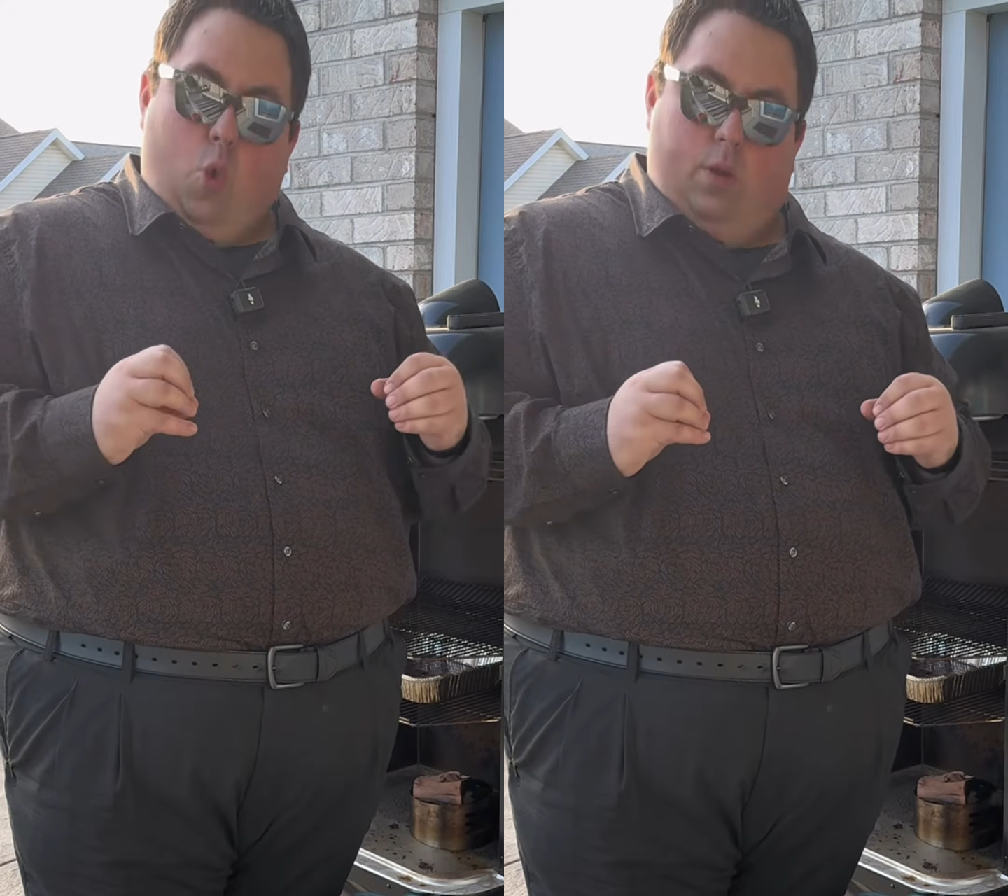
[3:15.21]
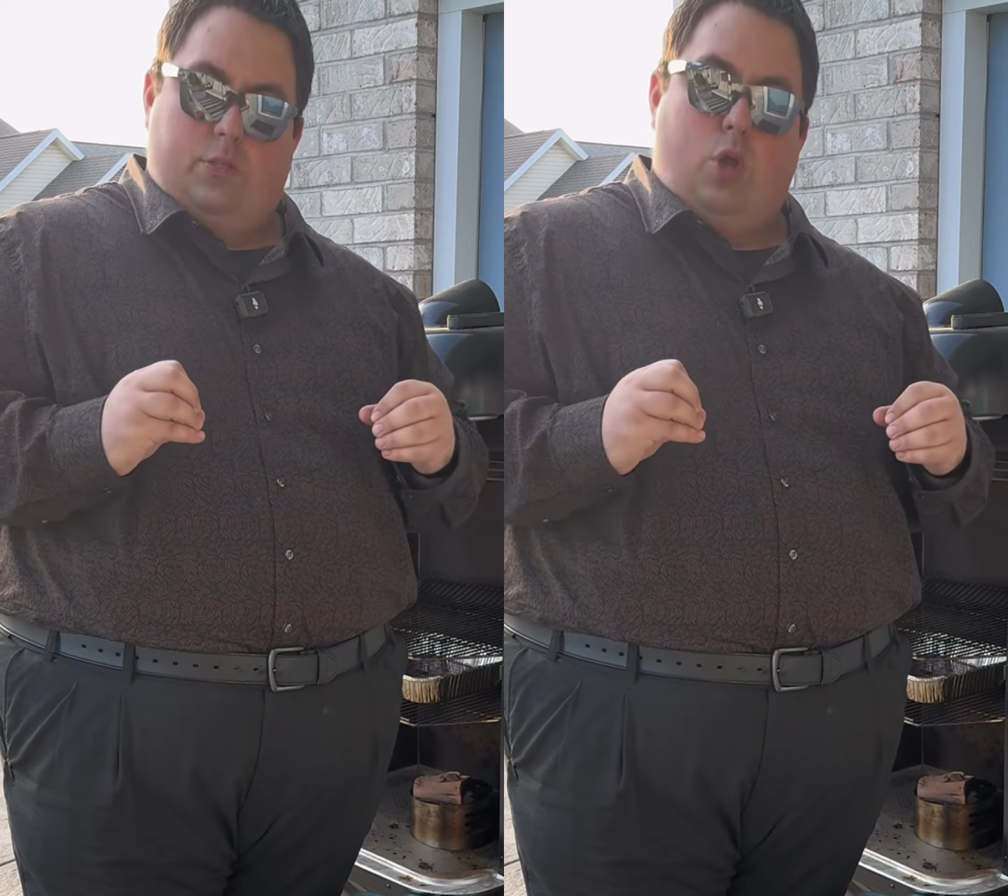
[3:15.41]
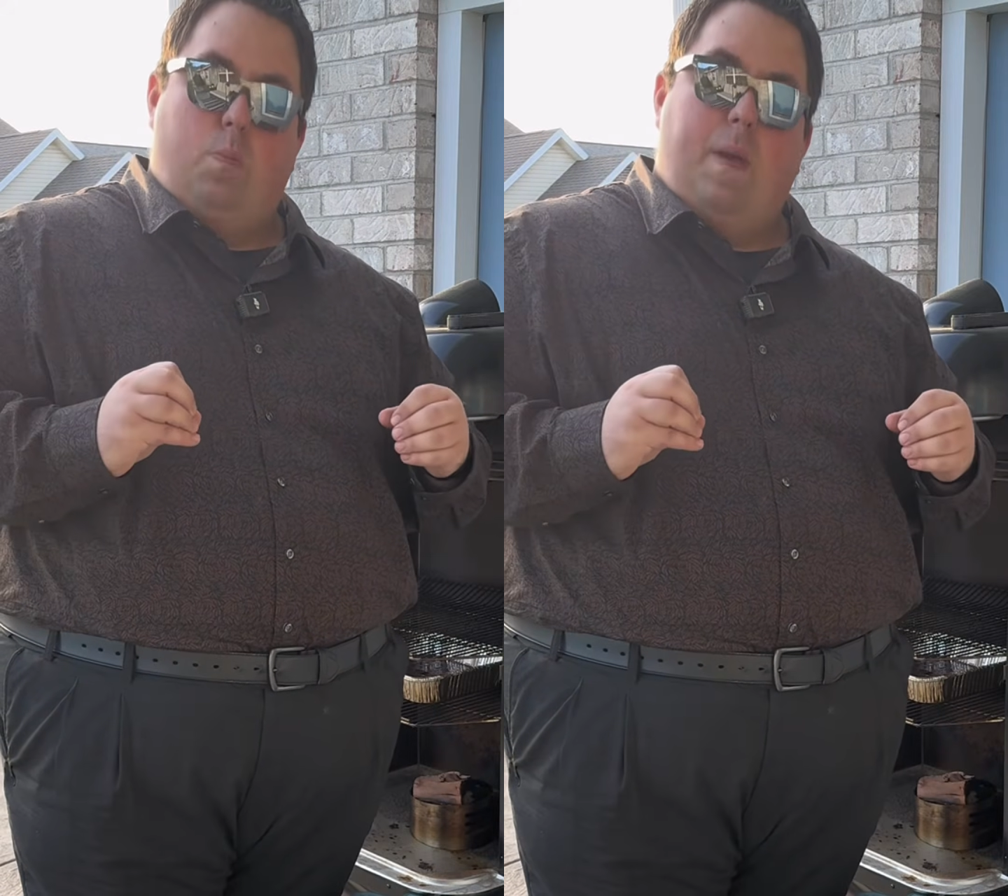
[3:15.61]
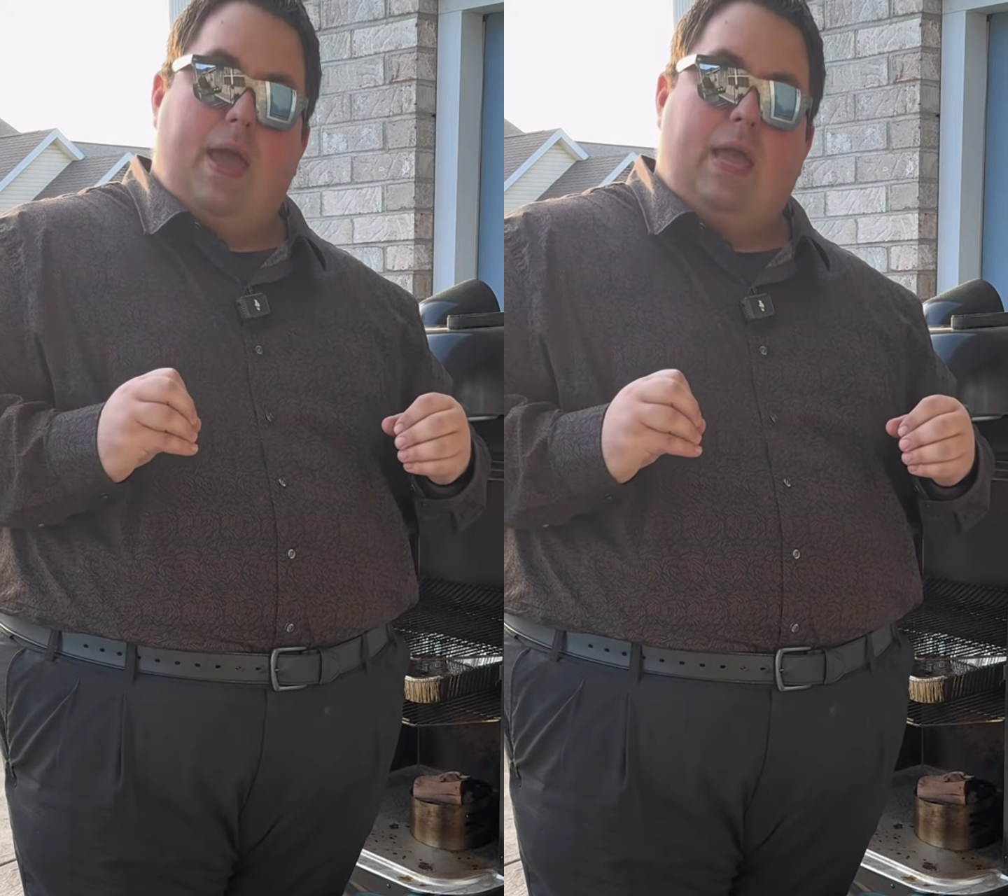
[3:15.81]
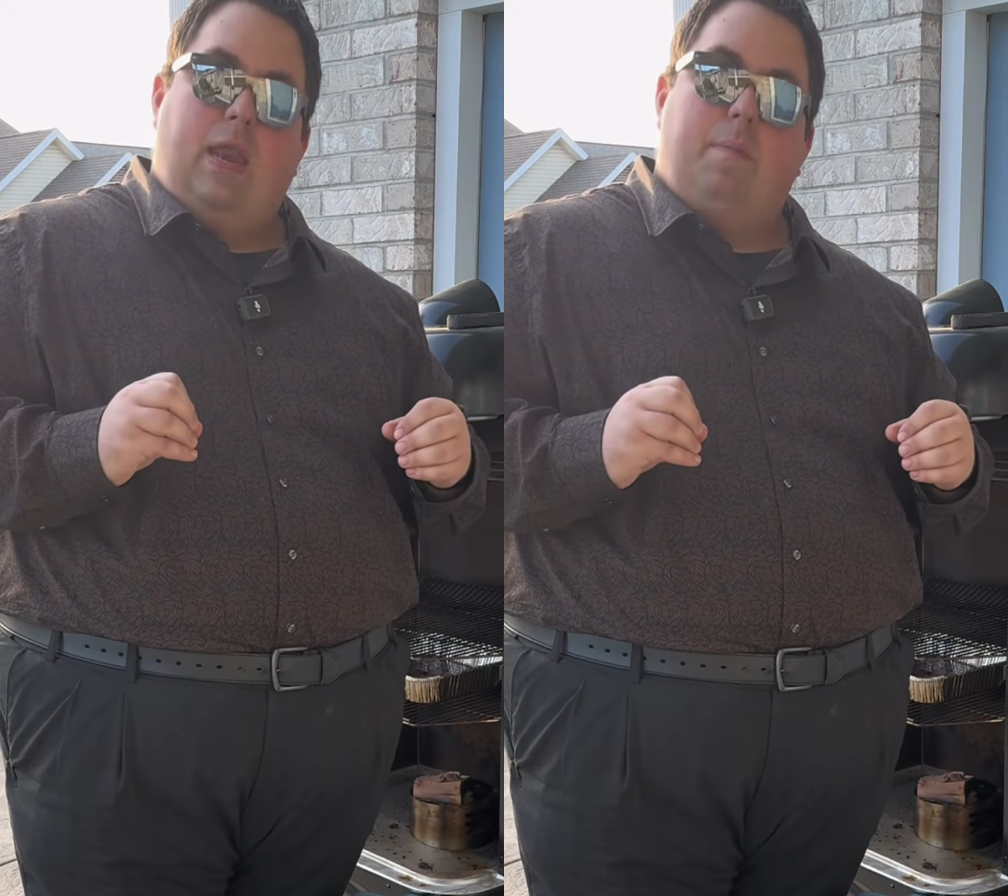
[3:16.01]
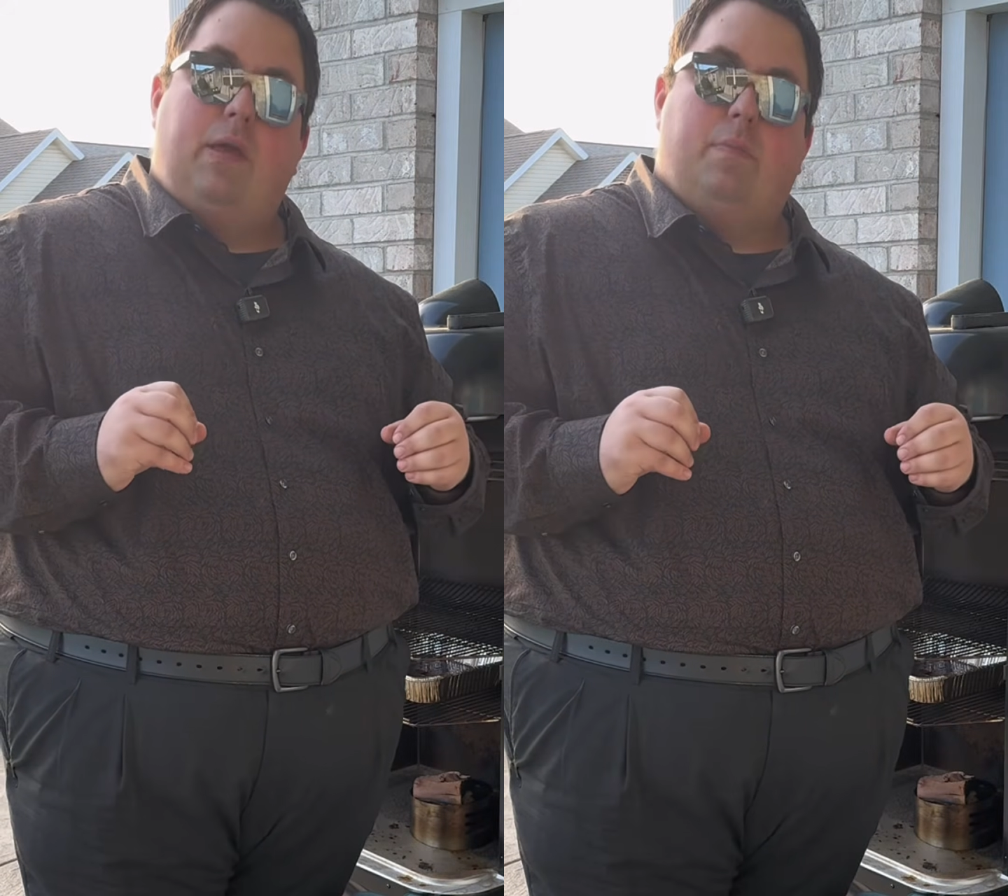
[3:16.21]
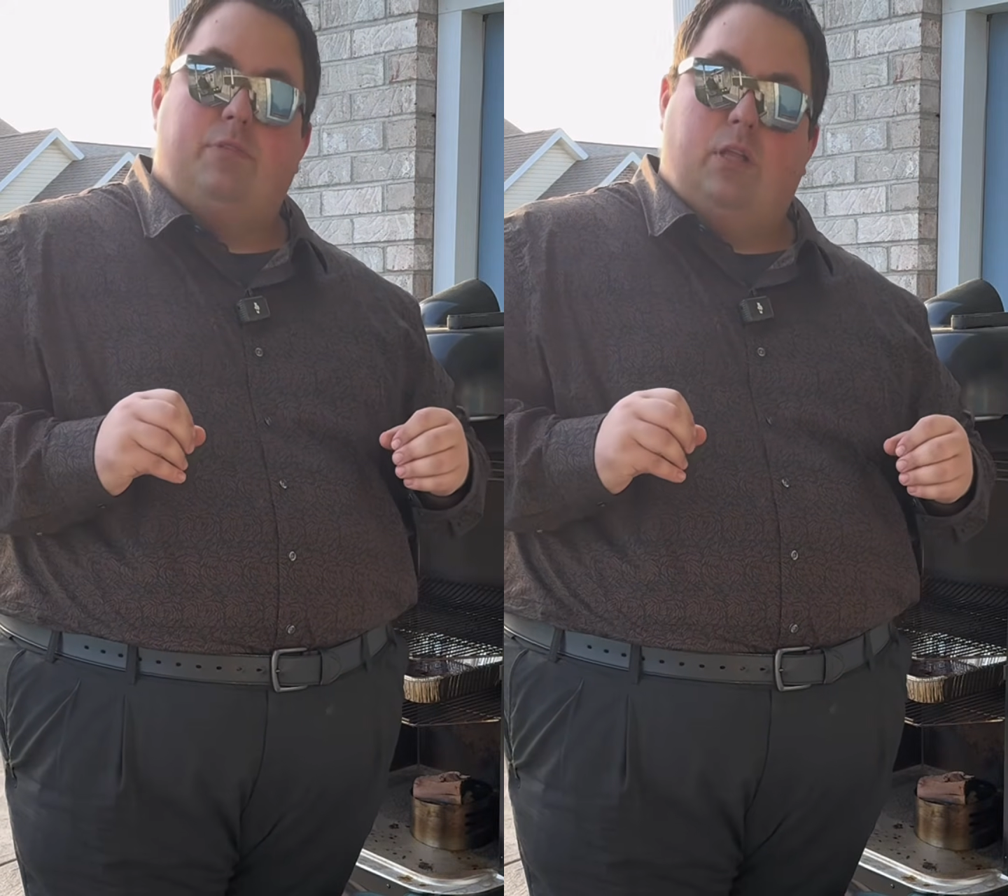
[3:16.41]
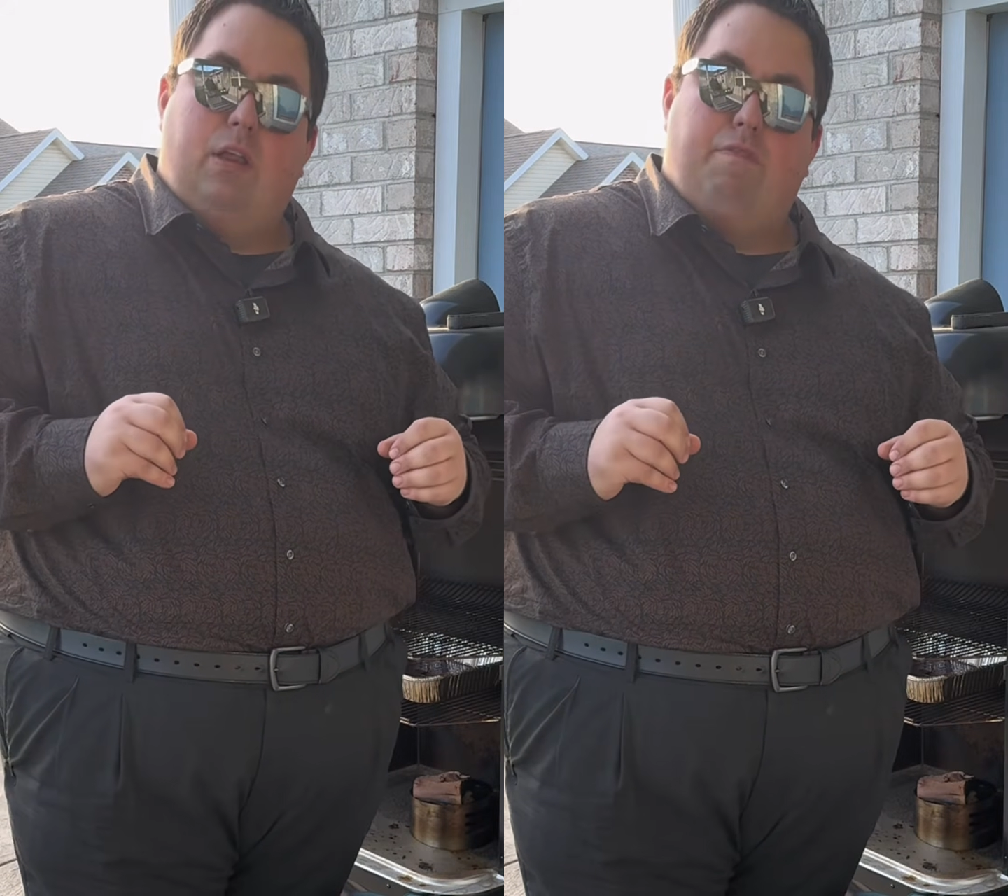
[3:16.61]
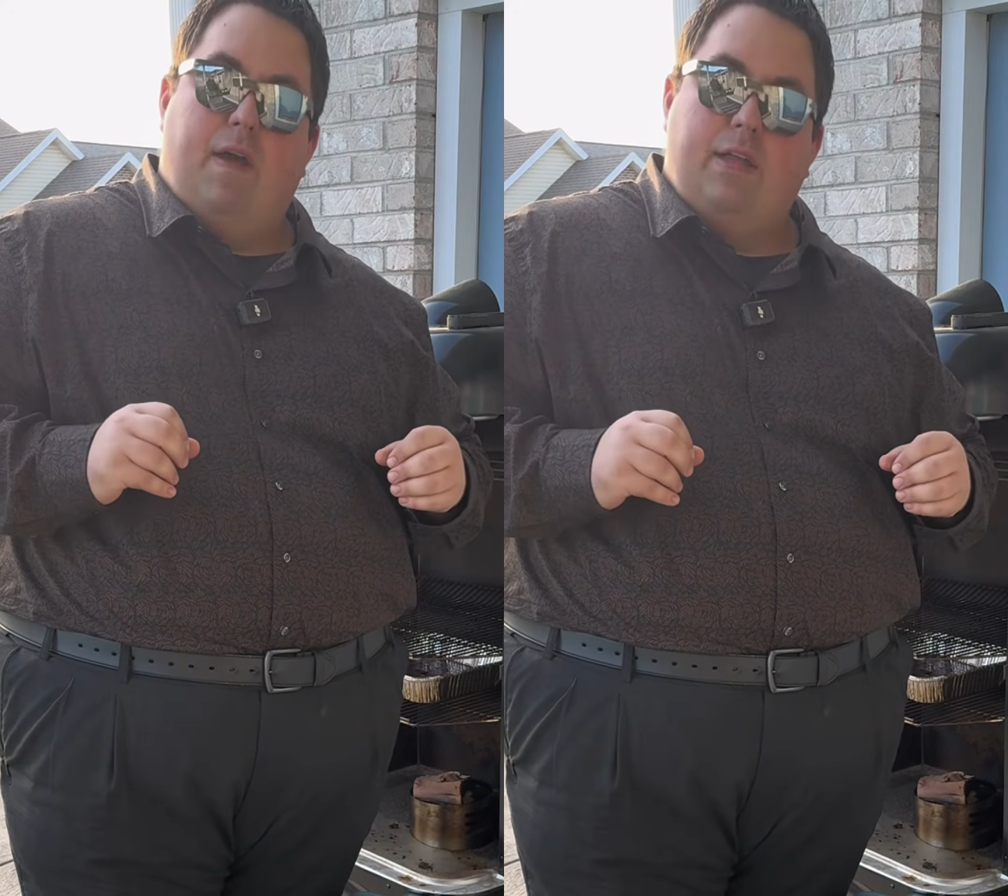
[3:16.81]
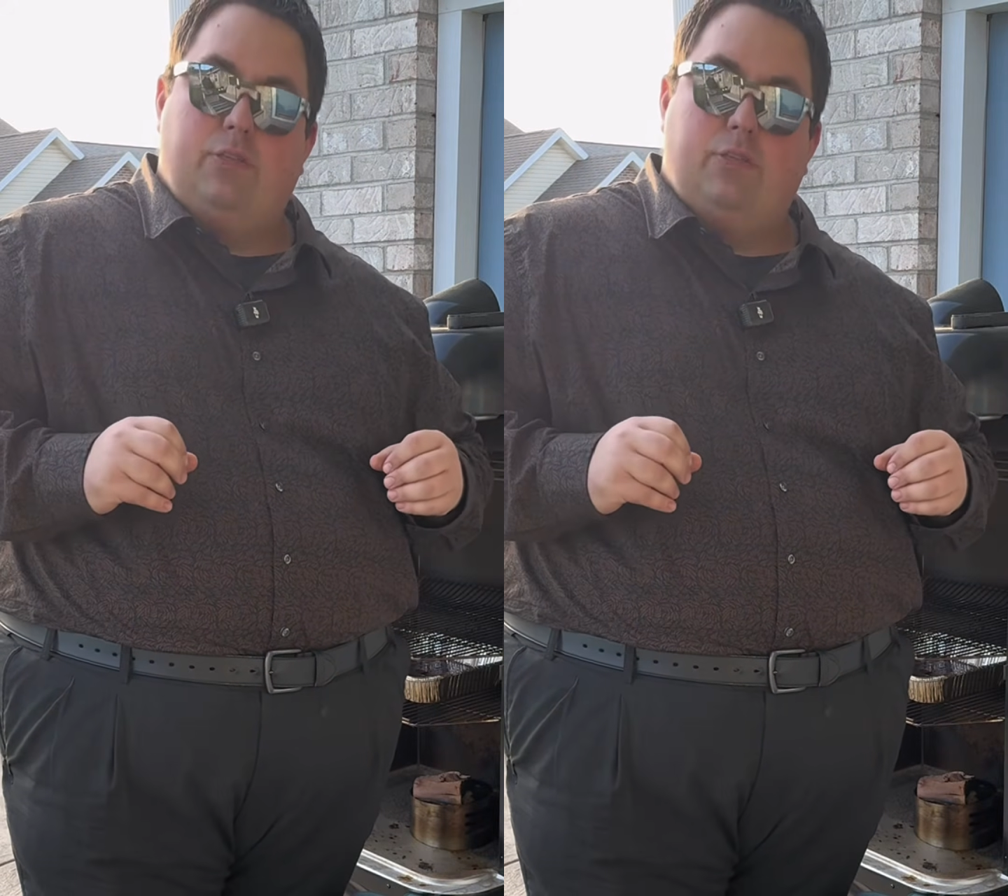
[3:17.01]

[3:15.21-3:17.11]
soak back in and become solidified,